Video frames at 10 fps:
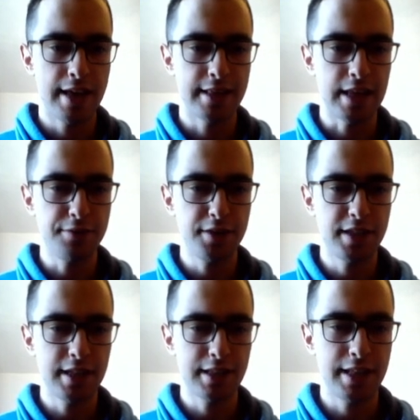And
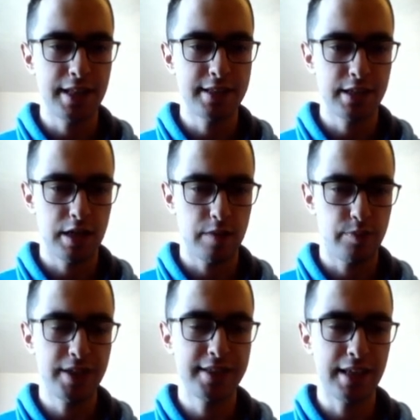after that, let's
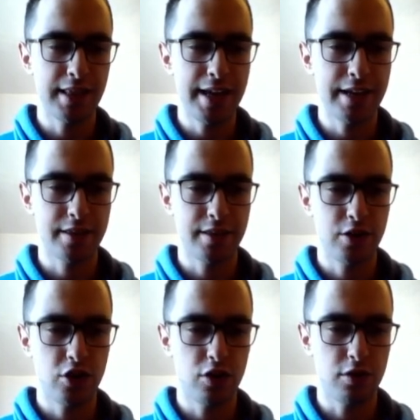print the length
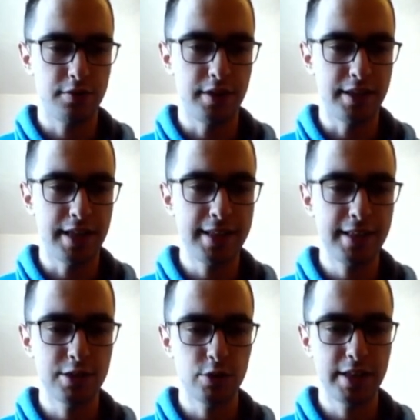of the
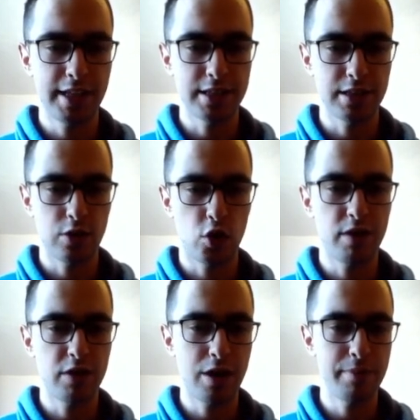data. So it has
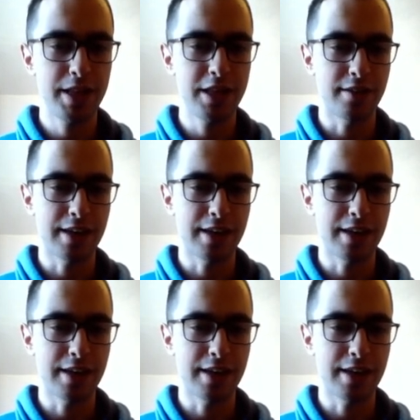over 1 million